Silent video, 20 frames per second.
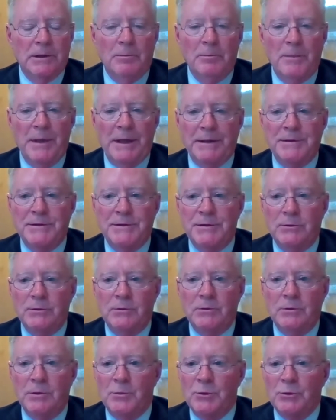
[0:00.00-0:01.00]
meant
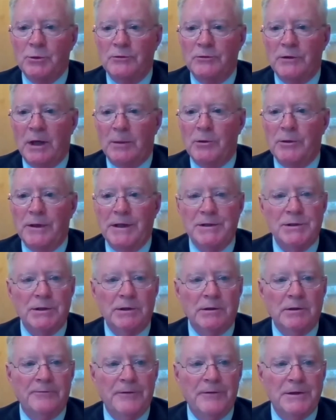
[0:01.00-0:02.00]
to improve
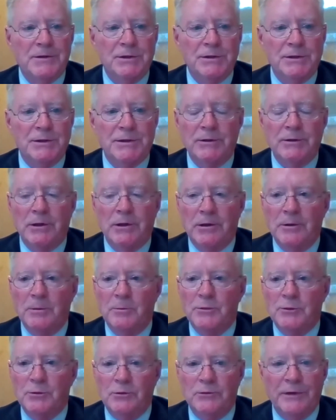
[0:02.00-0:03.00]
operational efficiency or
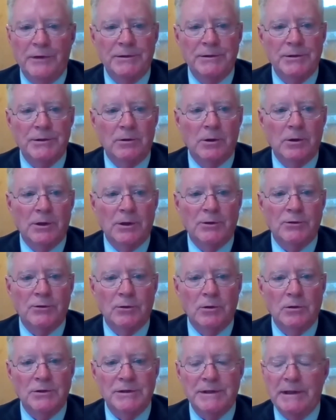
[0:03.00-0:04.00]
improve internal
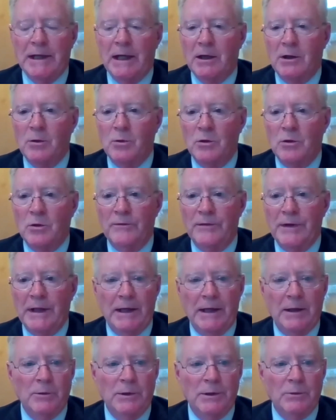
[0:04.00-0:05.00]
controls, and I'll go over
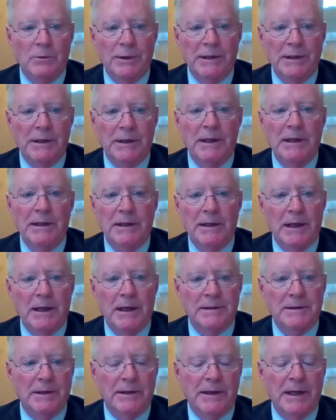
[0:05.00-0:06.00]
that when we
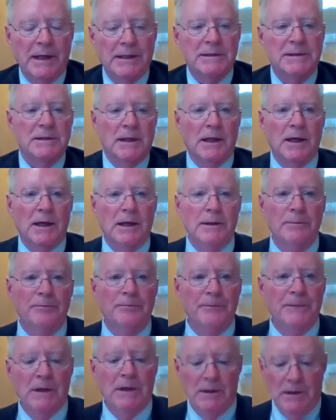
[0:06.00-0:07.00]
get to that slide.
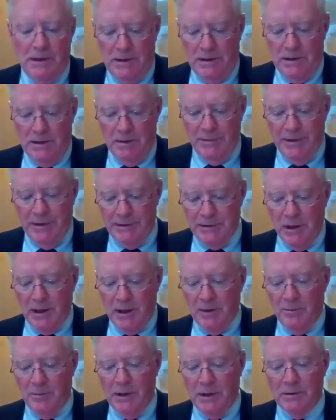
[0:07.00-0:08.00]
I'm going to
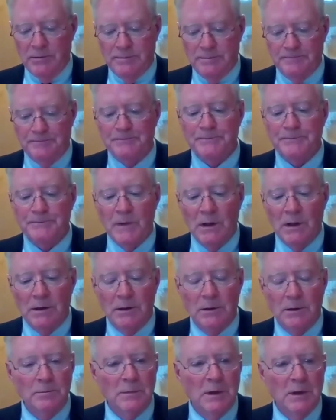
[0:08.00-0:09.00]
talk about
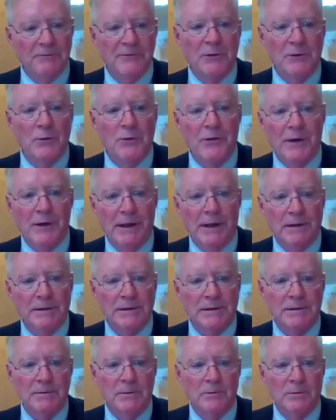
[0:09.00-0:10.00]
a few
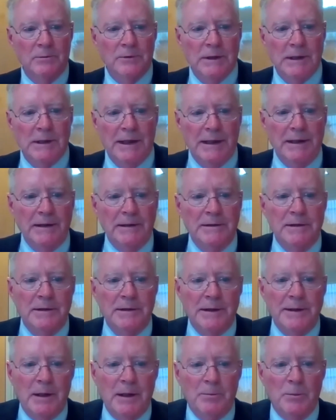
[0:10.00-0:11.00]
things relating to
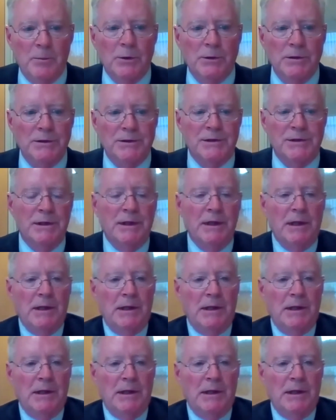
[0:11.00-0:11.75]
the numbers.